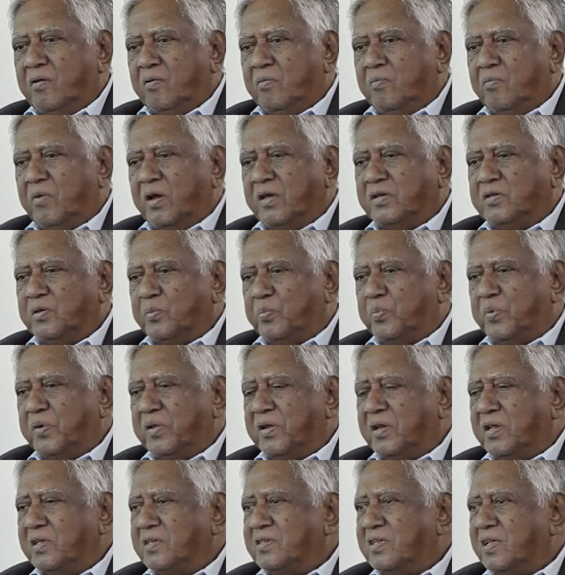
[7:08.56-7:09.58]
my
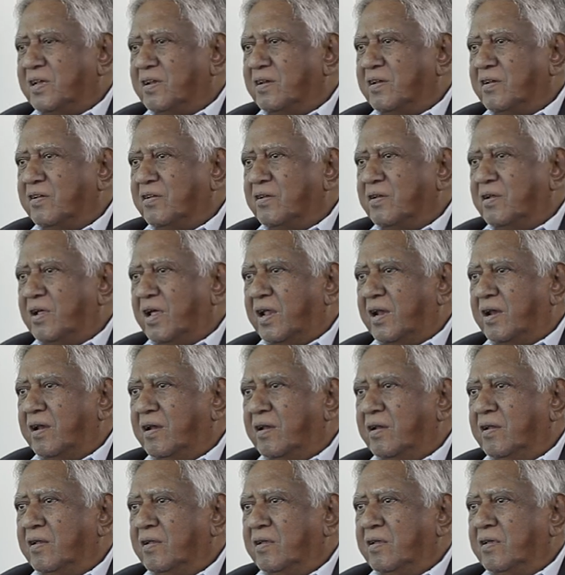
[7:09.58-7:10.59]
superiors had, had
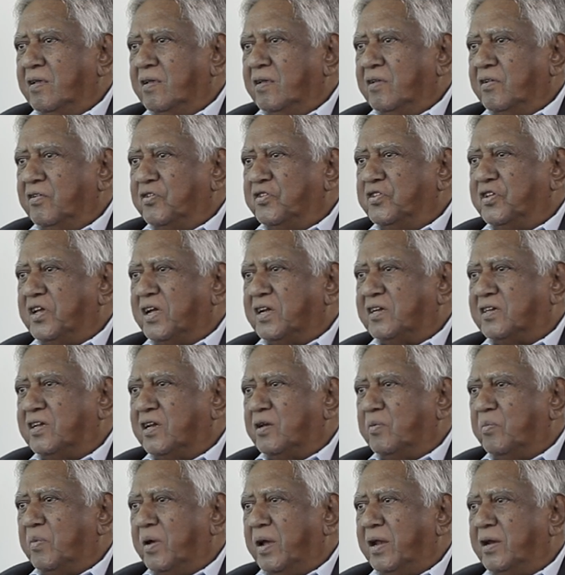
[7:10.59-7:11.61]

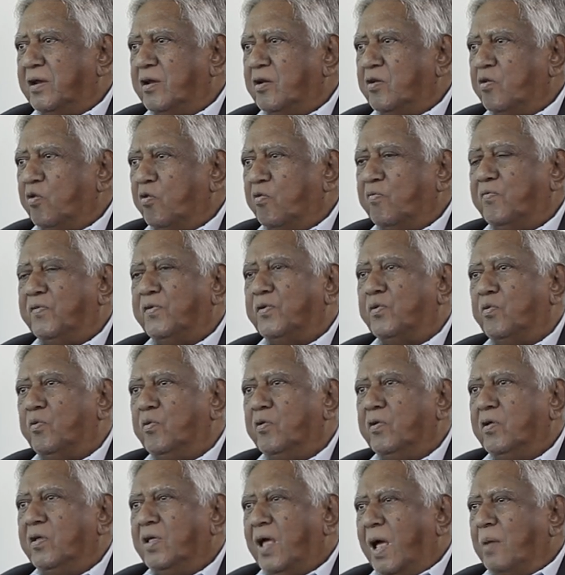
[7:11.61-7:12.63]
rejected mine and overruled.
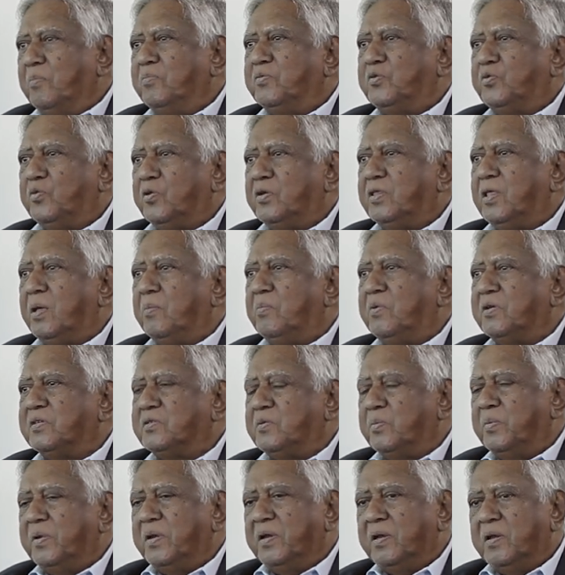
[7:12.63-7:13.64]
I'm sure there must
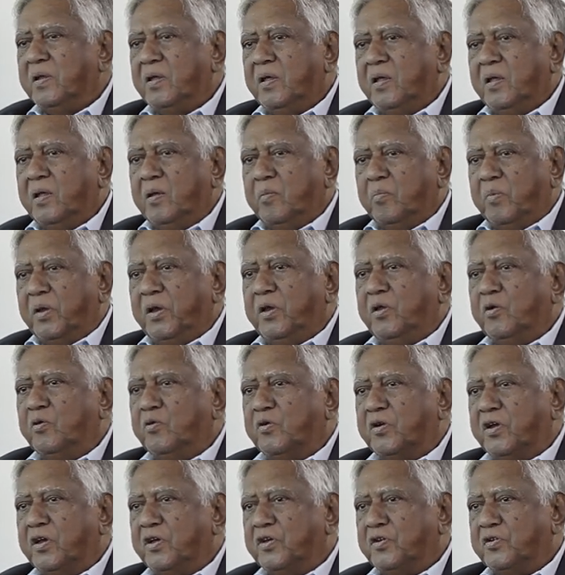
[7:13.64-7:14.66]
have been many
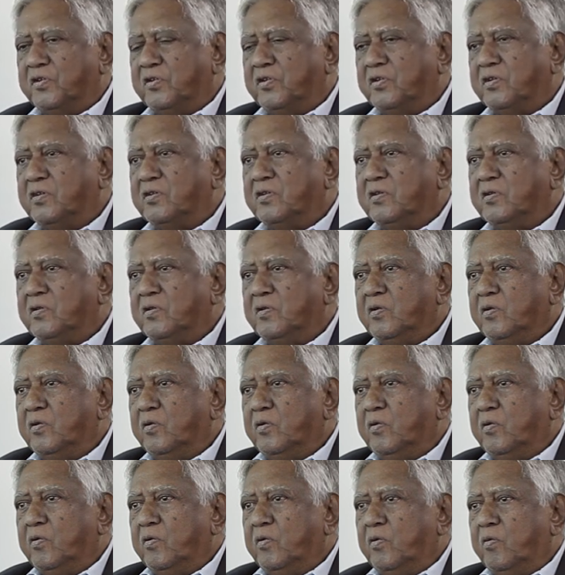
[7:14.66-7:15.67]
occasions
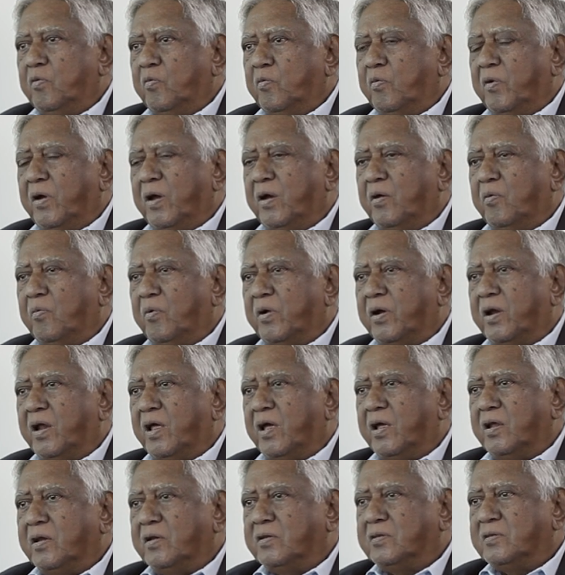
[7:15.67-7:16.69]
where what I
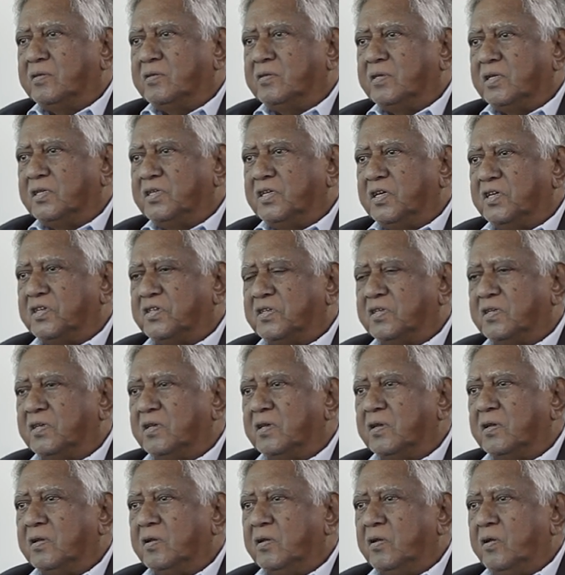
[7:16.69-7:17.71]
had suggested
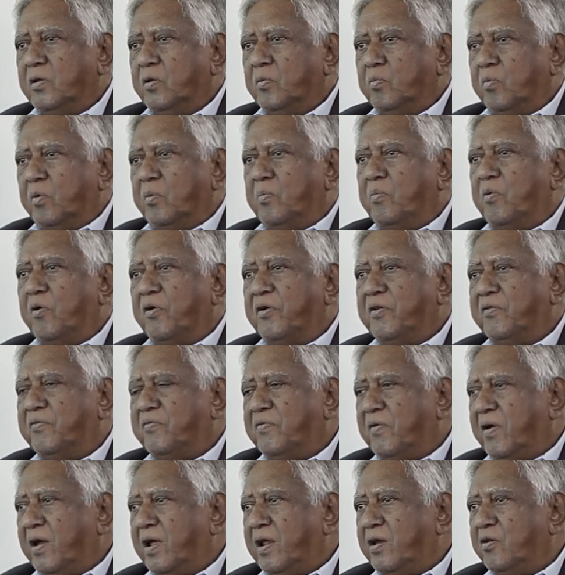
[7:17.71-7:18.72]
were
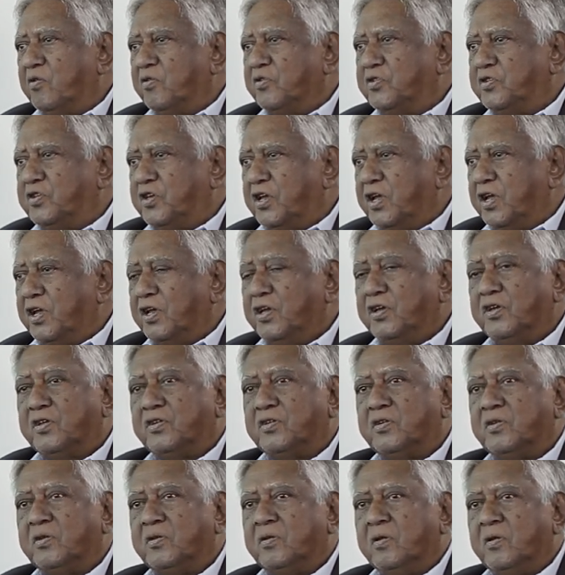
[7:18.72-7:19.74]
modified or
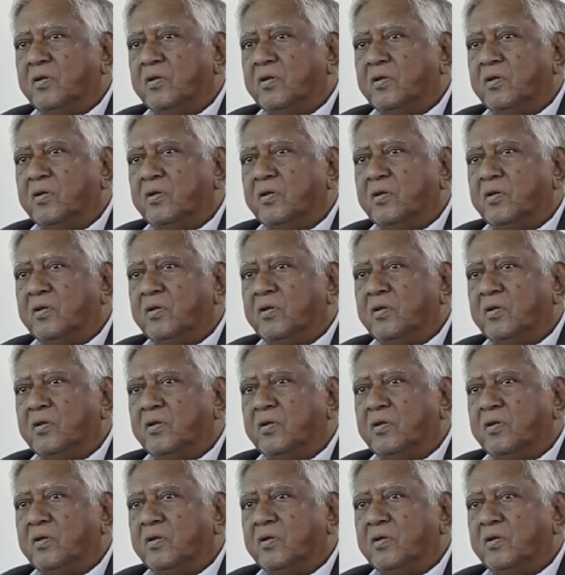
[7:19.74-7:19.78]
changed